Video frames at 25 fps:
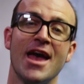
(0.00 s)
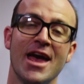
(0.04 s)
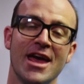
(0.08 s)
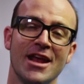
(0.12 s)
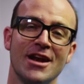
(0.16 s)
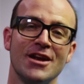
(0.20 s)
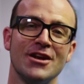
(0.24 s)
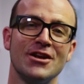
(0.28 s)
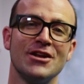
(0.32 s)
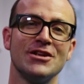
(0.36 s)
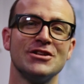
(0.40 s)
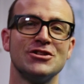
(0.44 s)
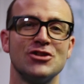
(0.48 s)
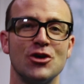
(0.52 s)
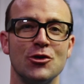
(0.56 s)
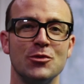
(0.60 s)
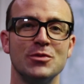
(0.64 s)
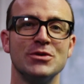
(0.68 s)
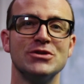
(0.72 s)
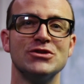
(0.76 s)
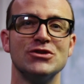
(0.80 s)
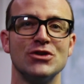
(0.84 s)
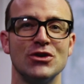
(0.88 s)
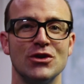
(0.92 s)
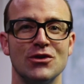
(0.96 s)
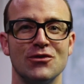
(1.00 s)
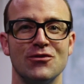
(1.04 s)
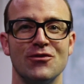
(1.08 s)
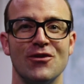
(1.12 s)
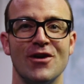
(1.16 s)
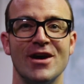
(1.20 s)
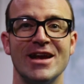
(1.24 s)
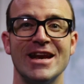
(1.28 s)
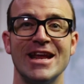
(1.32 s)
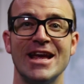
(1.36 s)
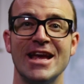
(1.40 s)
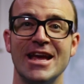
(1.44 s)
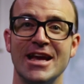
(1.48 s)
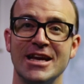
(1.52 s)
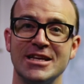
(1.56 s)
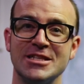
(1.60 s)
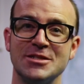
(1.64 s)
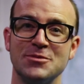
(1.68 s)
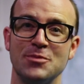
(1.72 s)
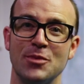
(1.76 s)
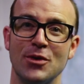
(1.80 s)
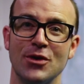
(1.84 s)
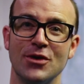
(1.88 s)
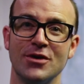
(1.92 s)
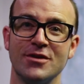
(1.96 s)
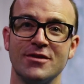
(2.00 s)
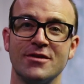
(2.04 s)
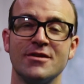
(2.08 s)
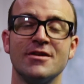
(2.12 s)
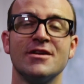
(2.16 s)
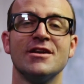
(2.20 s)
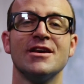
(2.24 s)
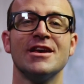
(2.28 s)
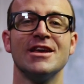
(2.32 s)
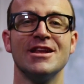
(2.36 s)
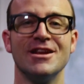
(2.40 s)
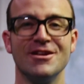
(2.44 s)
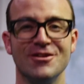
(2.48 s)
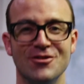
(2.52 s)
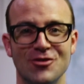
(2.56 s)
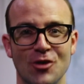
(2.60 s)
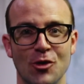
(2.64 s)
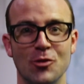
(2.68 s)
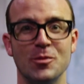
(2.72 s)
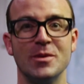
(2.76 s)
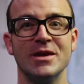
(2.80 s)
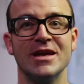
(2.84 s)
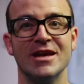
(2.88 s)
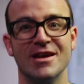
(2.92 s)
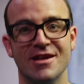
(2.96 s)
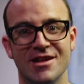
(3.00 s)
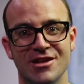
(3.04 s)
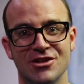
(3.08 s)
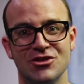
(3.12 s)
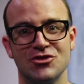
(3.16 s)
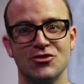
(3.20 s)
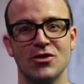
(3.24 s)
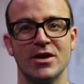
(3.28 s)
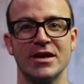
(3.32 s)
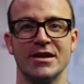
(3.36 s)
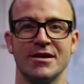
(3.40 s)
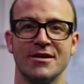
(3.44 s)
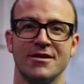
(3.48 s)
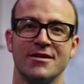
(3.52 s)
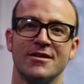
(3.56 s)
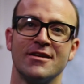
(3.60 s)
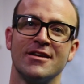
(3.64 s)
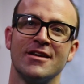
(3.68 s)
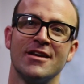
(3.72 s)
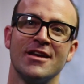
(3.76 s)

and an Adobe Certified Expert in Adobe Illustrator.